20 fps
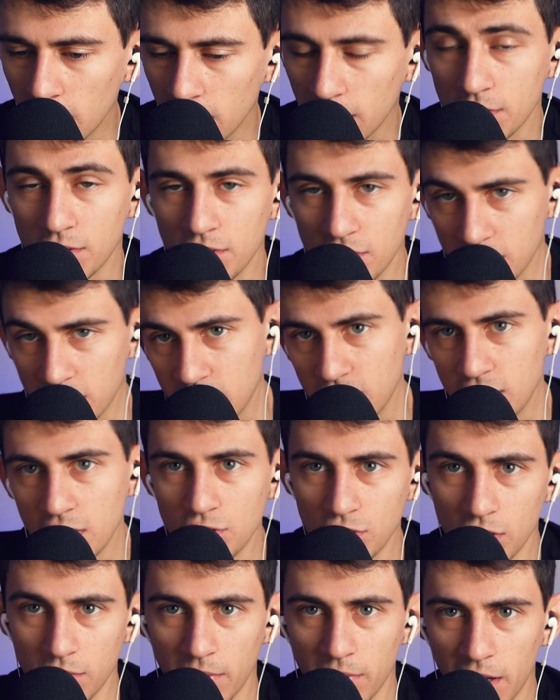cause there's a
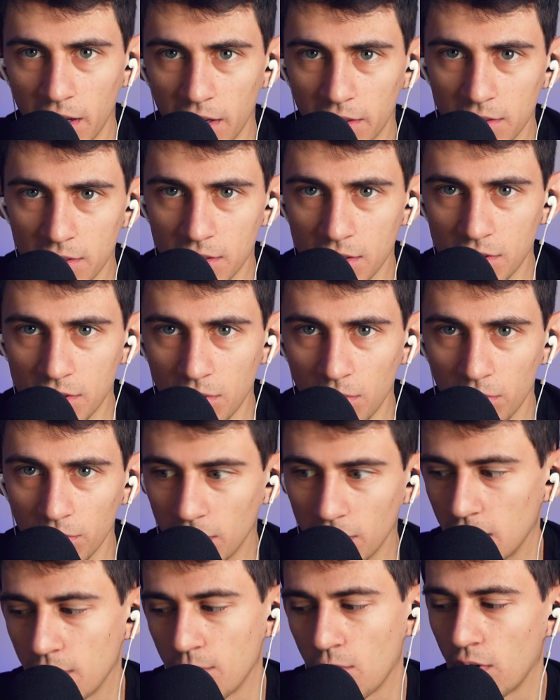singe in my head cause it's so early
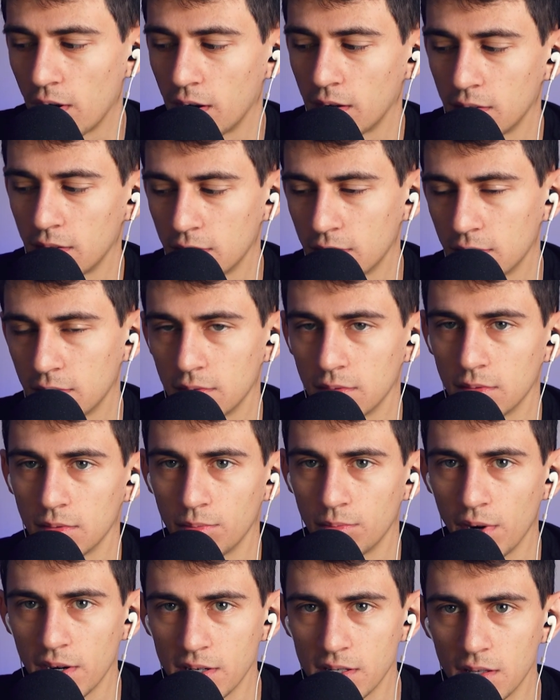in the morning.
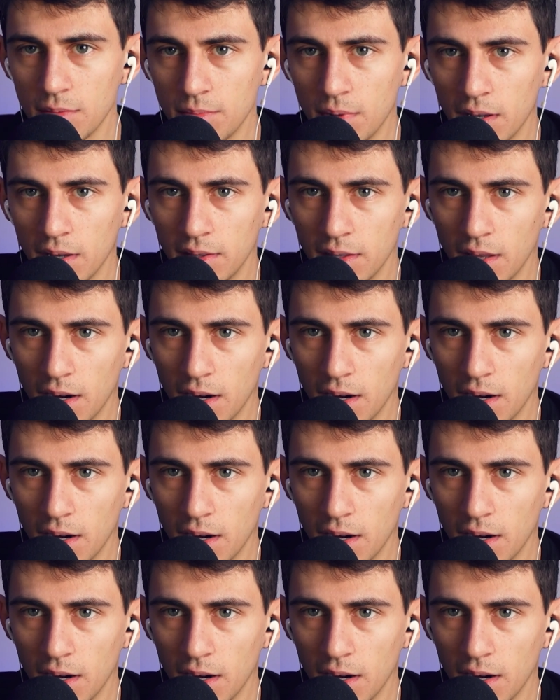Press the button